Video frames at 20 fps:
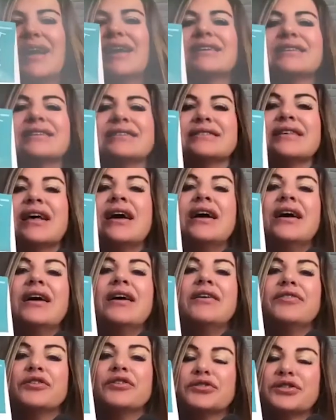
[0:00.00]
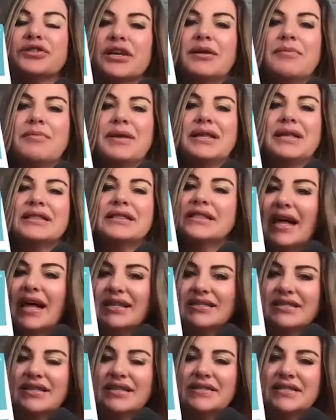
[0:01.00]
that because there's going to be
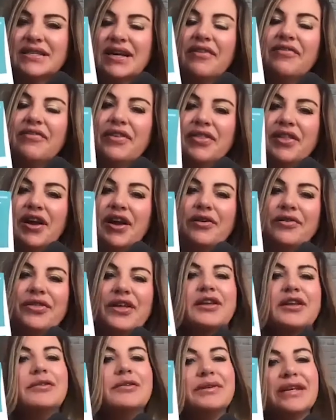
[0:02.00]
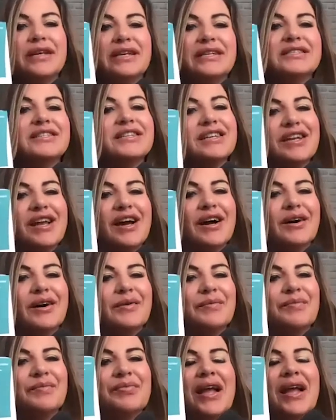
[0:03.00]
lots of stuff in there that you need to
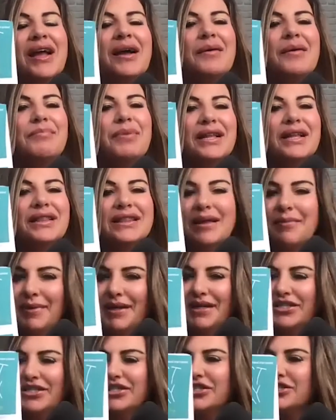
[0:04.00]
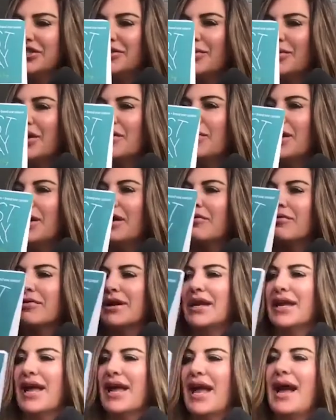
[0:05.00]
know. But let me just do a quick
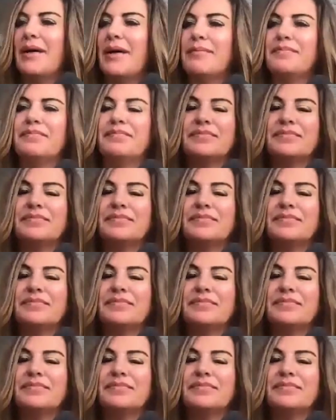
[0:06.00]
recap.